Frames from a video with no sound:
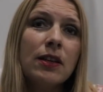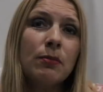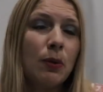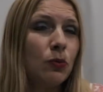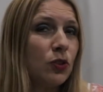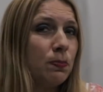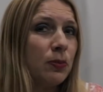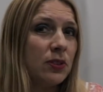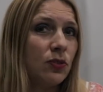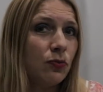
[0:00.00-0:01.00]
maybe it was
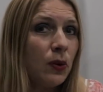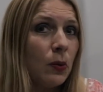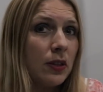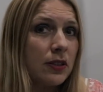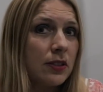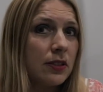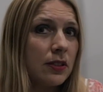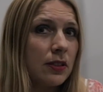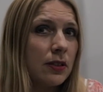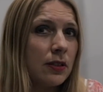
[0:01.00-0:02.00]
perseverance,
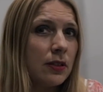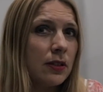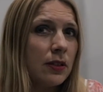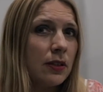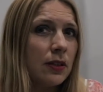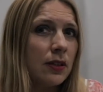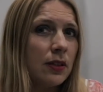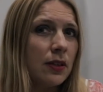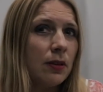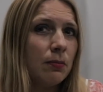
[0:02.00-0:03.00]

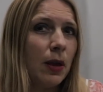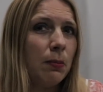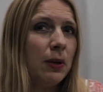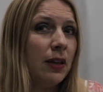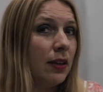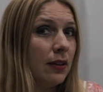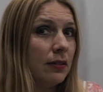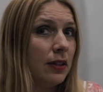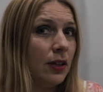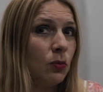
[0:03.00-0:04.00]
maybe
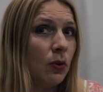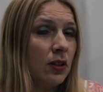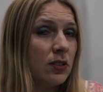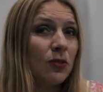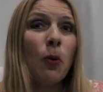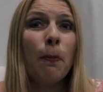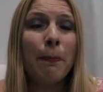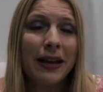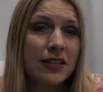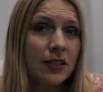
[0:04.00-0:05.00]
it was
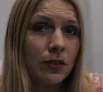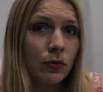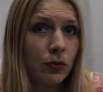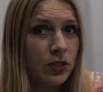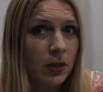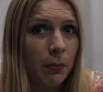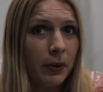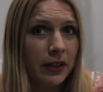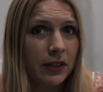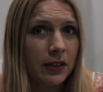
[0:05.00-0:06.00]
compassion for
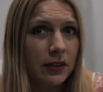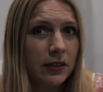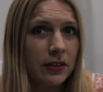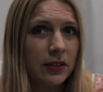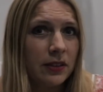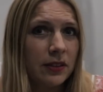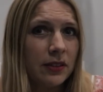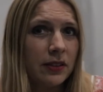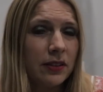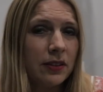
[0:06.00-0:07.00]
somebody,
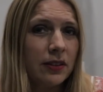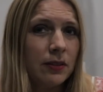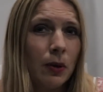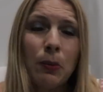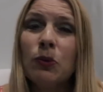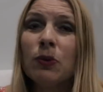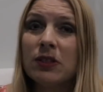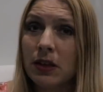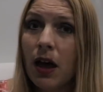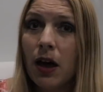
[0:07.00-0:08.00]
maybe it was
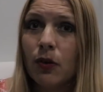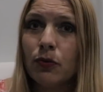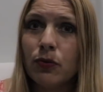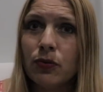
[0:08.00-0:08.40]
love,